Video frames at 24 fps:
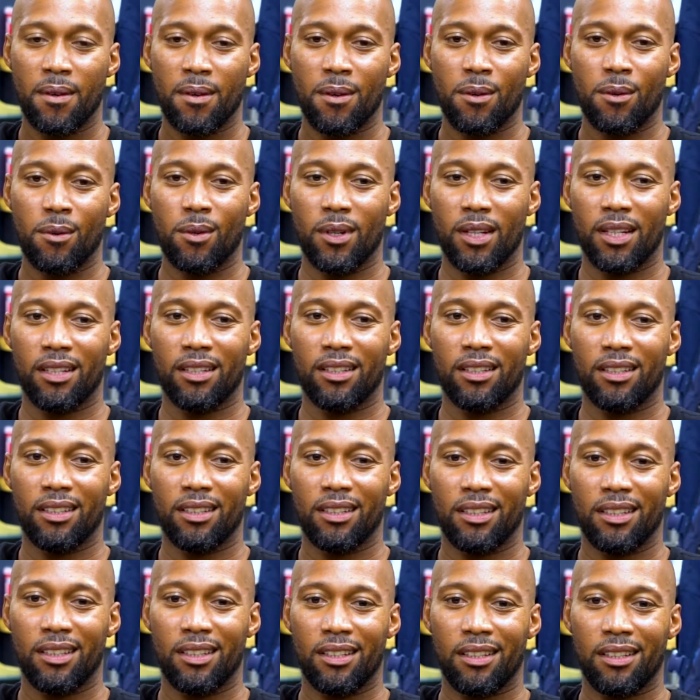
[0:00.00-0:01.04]
Well,
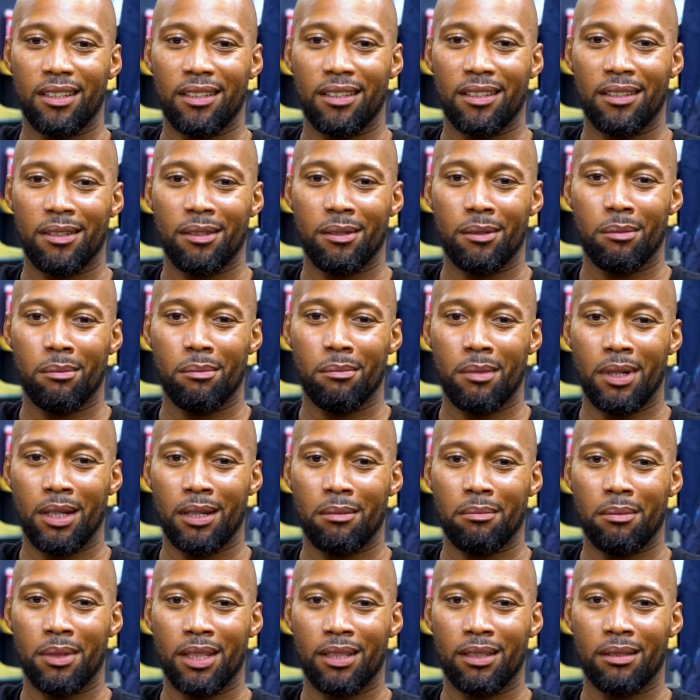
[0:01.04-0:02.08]
my
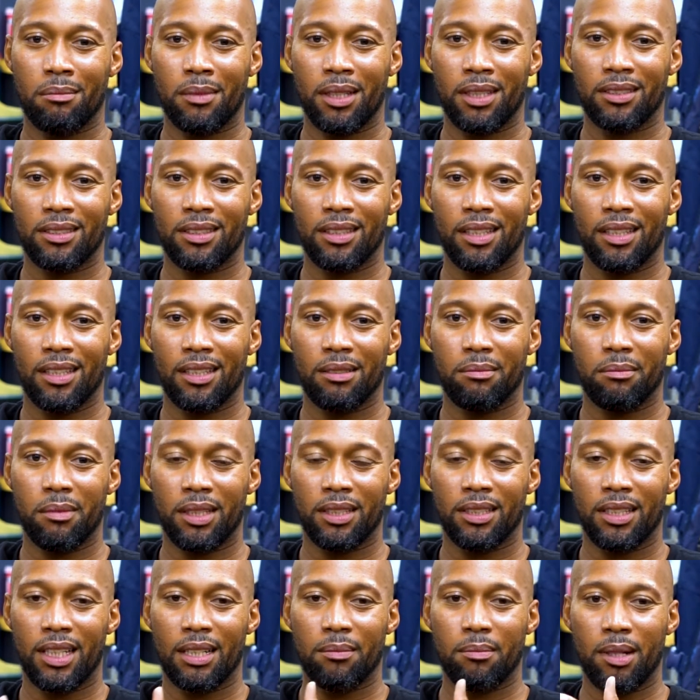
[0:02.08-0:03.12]
dad and
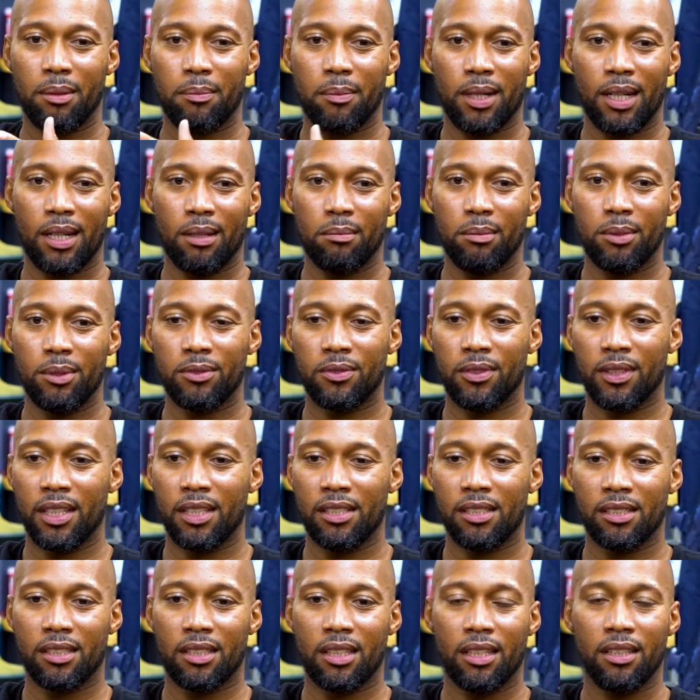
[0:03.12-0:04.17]
my mom both are
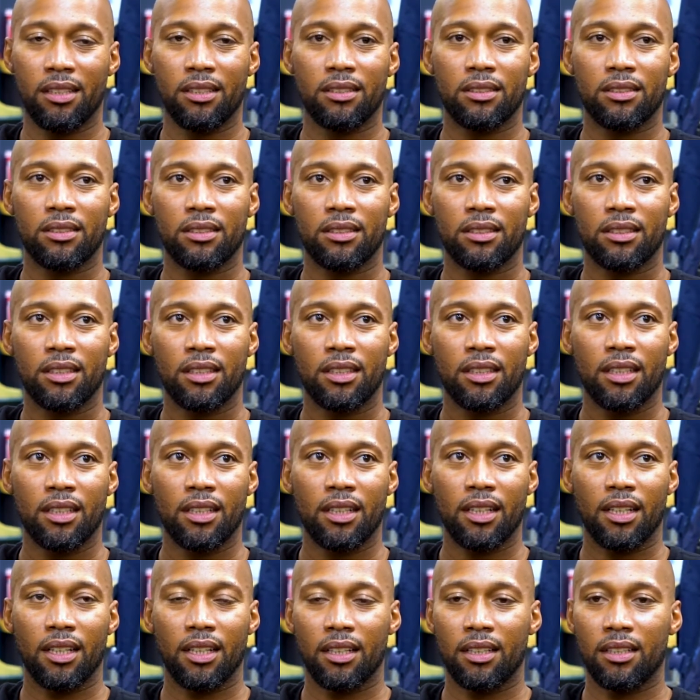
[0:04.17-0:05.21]
educated.
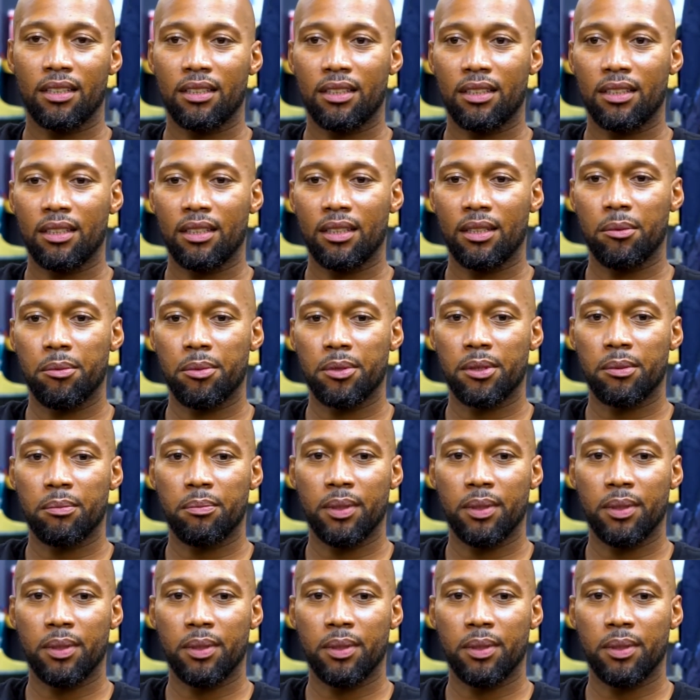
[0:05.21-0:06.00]
And it was a